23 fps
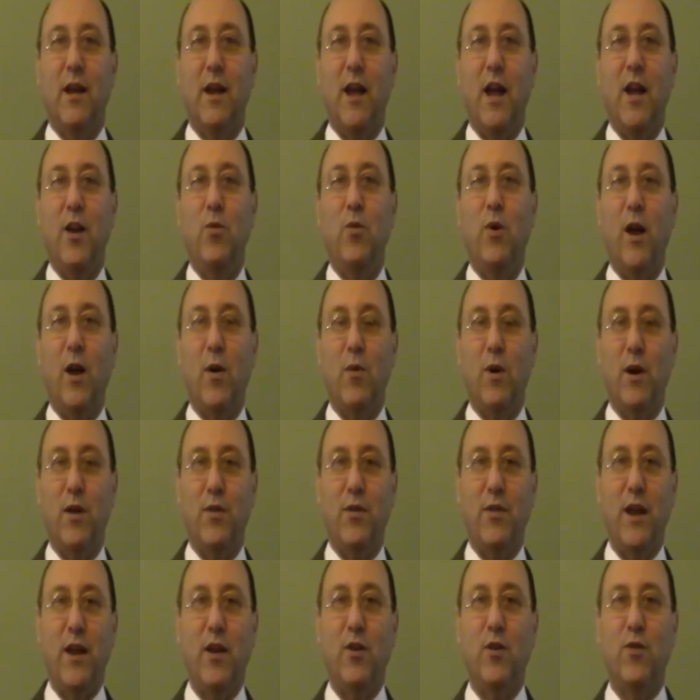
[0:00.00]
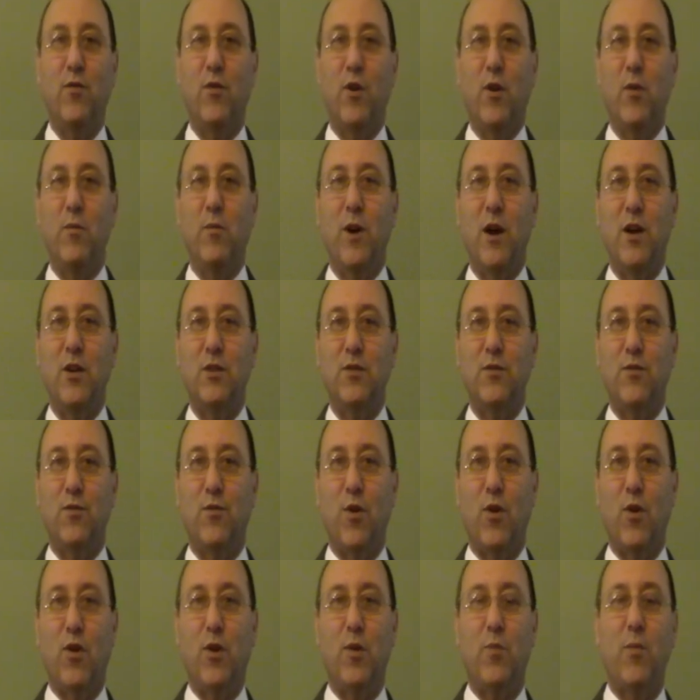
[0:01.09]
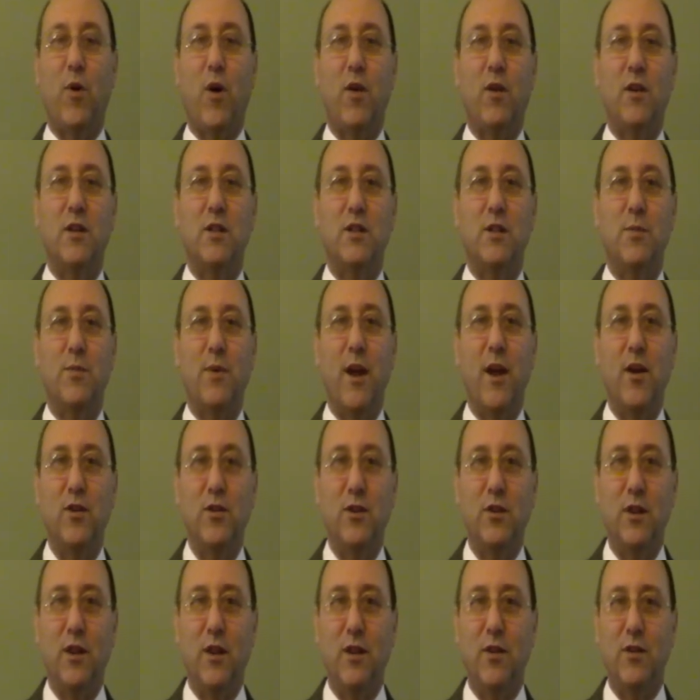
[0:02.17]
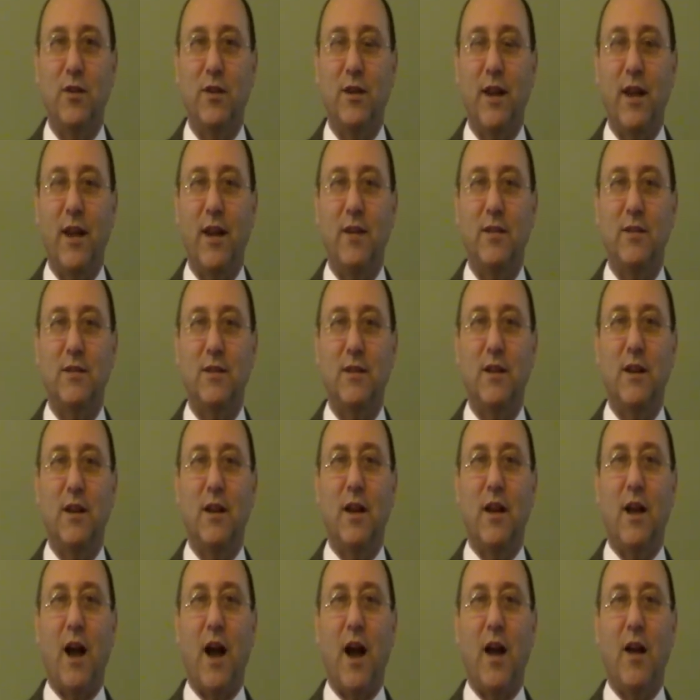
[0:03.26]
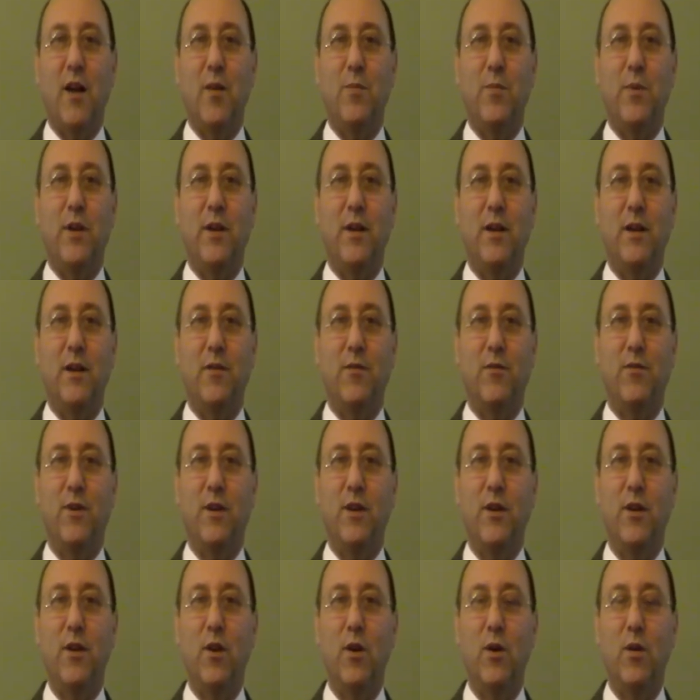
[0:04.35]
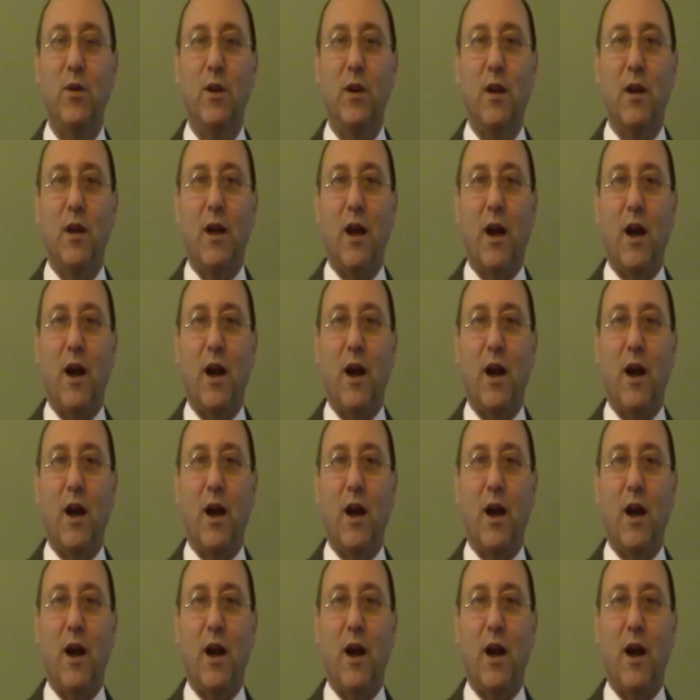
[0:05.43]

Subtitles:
Anyway, I want to thank you very much for your participation in today's IEP video.